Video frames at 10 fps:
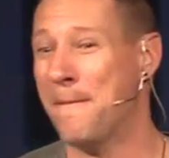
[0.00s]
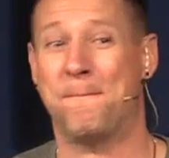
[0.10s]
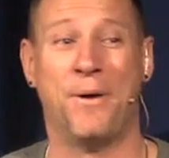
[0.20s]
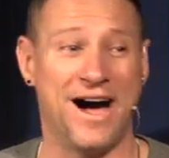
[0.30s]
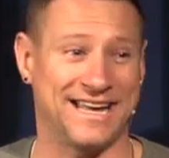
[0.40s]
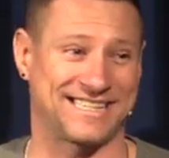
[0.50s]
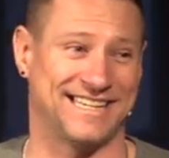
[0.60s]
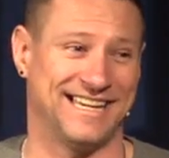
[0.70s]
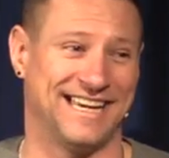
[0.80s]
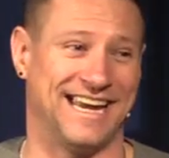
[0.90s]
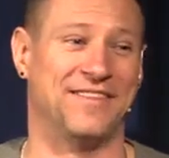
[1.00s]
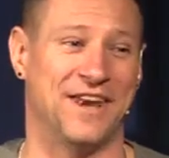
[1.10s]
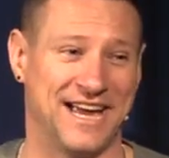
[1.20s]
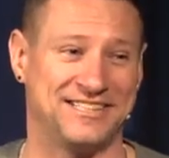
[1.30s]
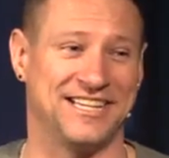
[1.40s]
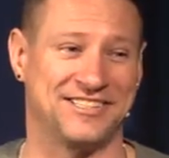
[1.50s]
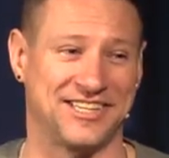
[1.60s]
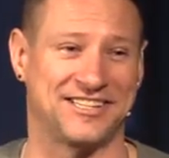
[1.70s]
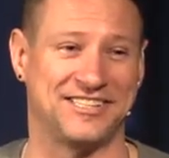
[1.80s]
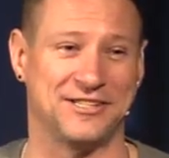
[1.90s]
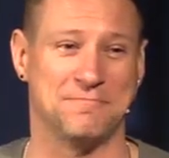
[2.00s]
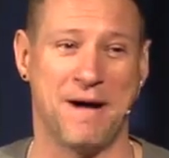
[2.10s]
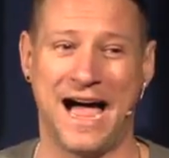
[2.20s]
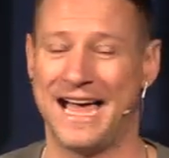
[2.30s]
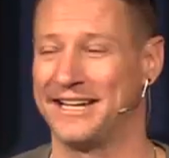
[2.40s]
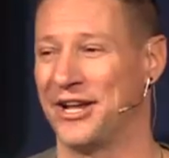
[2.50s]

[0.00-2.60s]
But in the 1960s mind